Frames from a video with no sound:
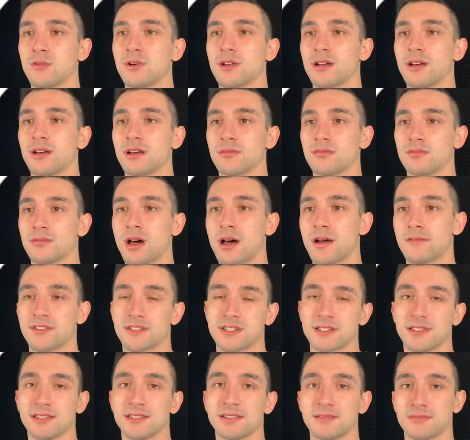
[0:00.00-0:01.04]
wanna
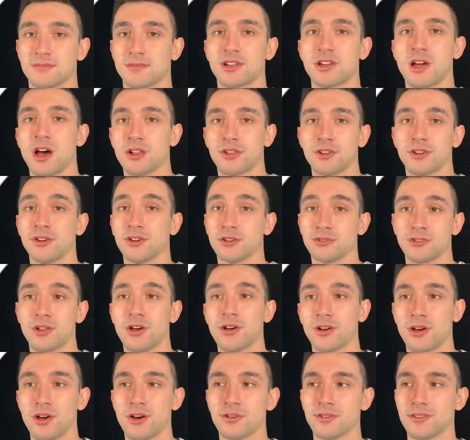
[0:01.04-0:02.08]
obviously color your
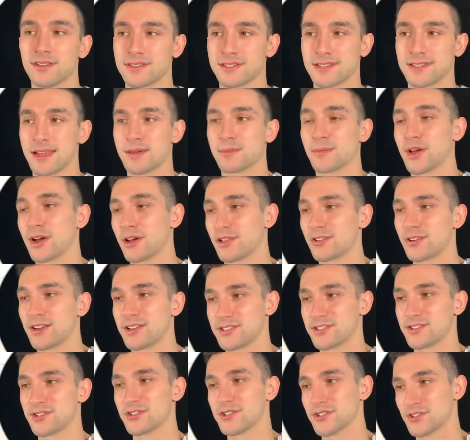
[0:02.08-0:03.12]
logo the same color
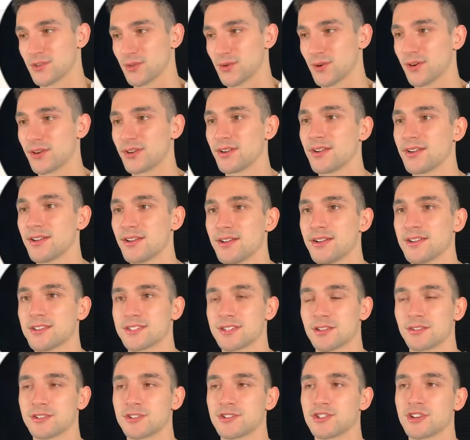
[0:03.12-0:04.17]
as your store.
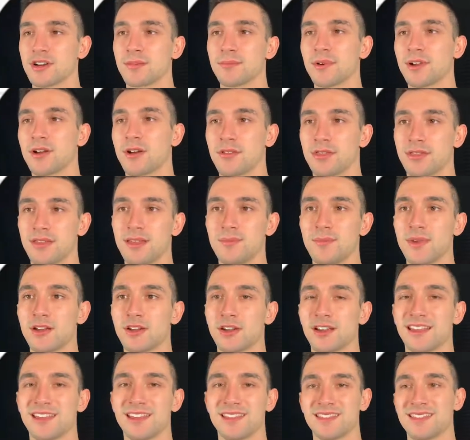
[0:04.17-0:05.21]
So let's jump in our theme here
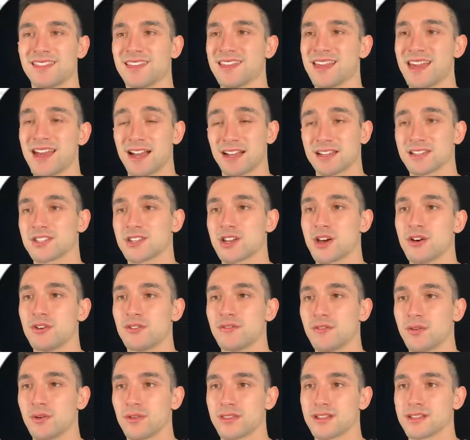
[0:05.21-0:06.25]
and get the hex code
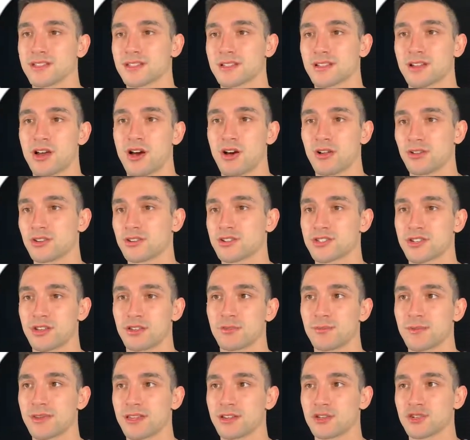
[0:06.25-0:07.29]
for this color so
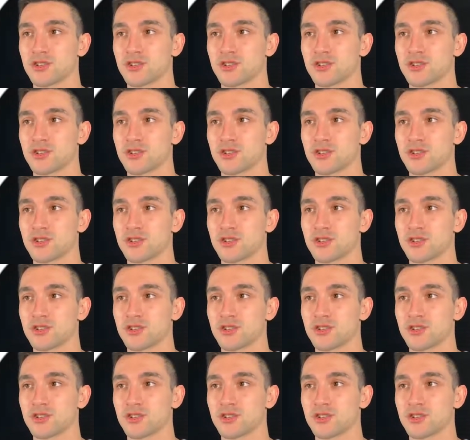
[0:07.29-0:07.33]
that we can